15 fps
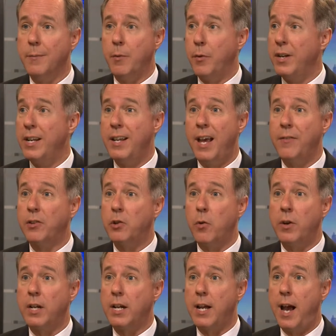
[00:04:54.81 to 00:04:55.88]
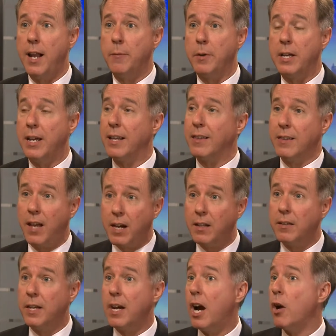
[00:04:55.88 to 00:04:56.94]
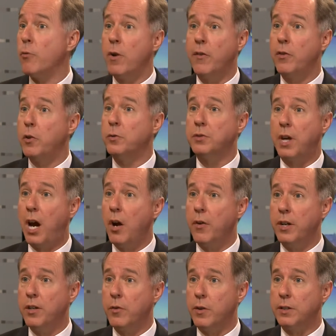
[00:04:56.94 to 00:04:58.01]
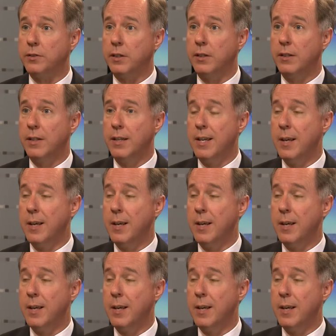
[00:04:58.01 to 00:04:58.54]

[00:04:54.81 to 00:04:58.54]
But we need to have a growing economy. Luckily, our revenues are increasing